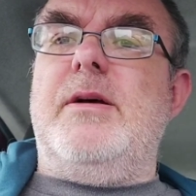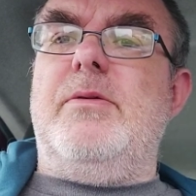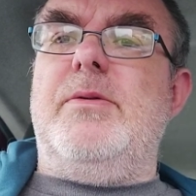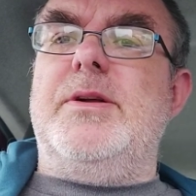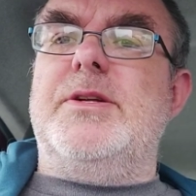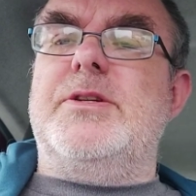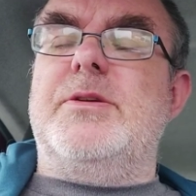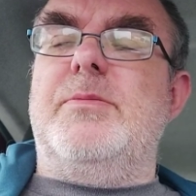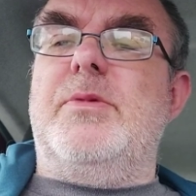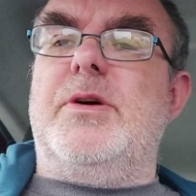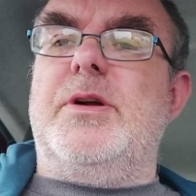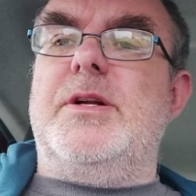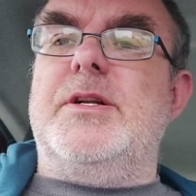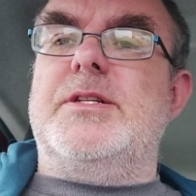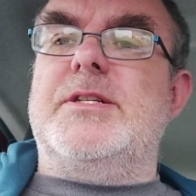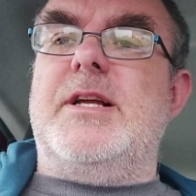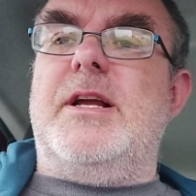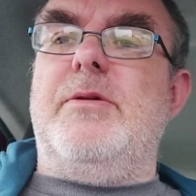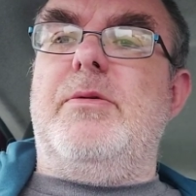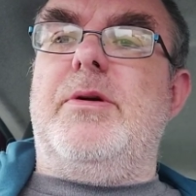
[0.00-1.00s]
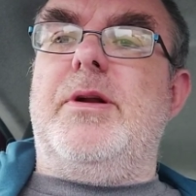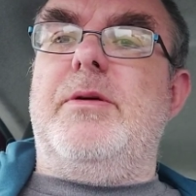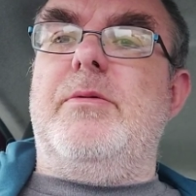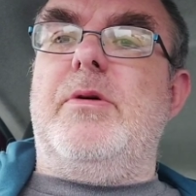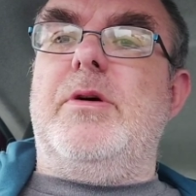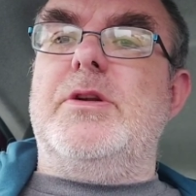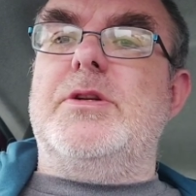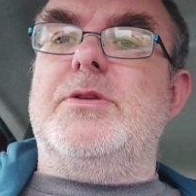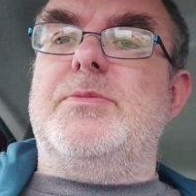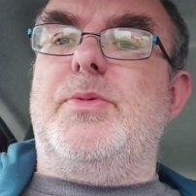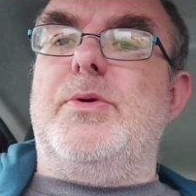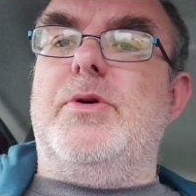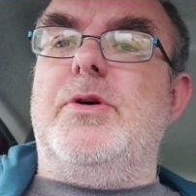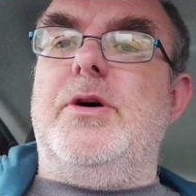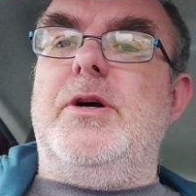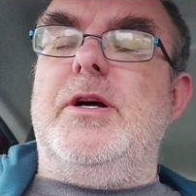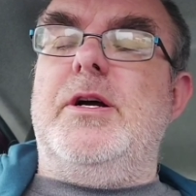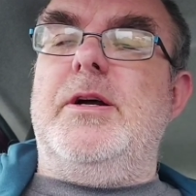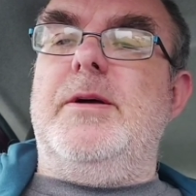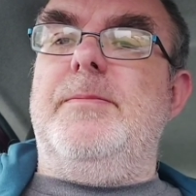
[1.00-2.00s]
which I'm not going to say what it was, but
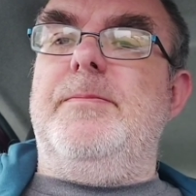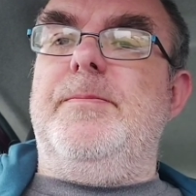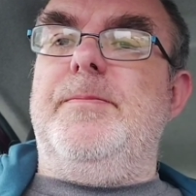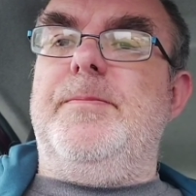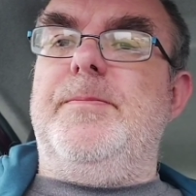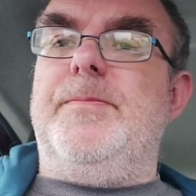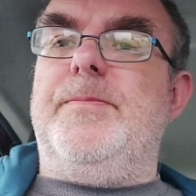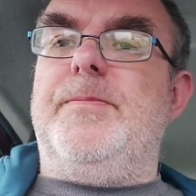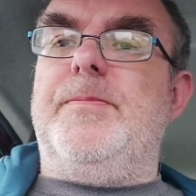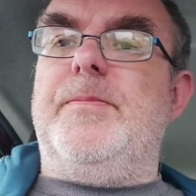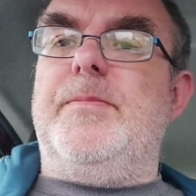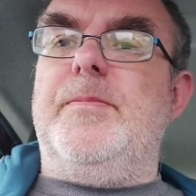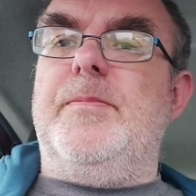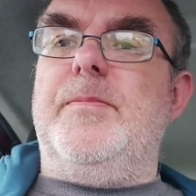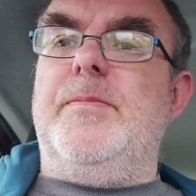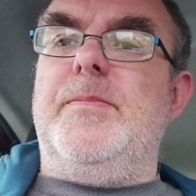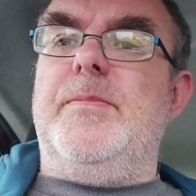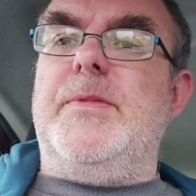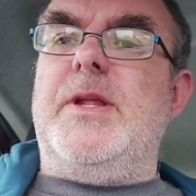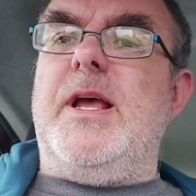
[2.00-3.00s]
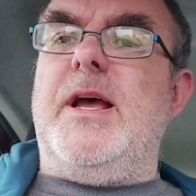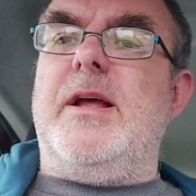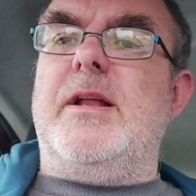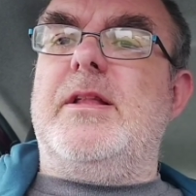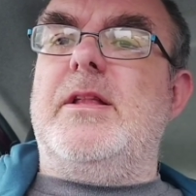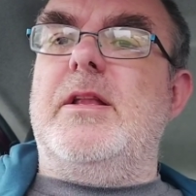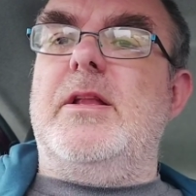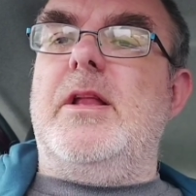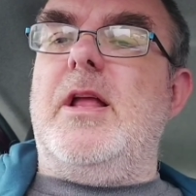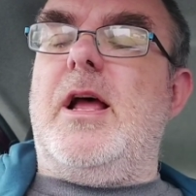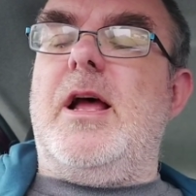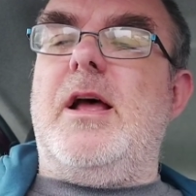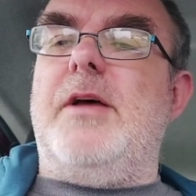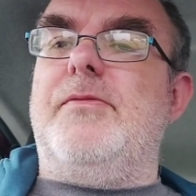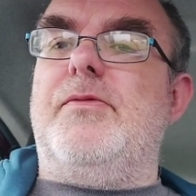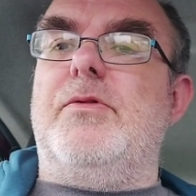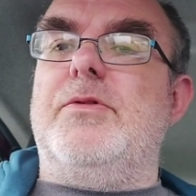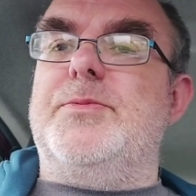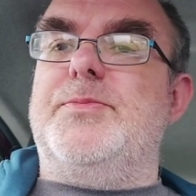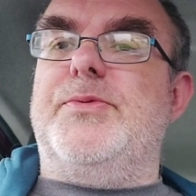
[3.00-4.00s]
um, yeah, that I
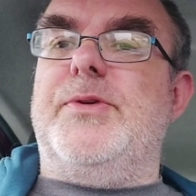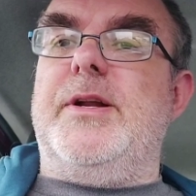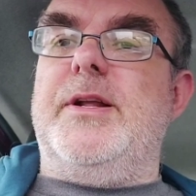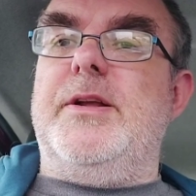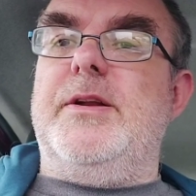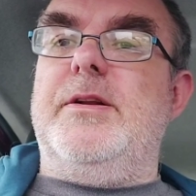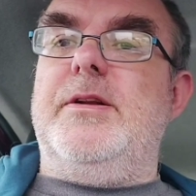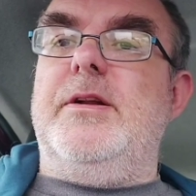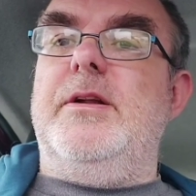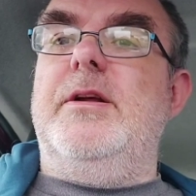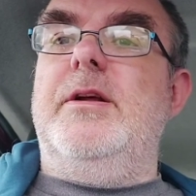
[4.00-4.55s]
thought was brilliant.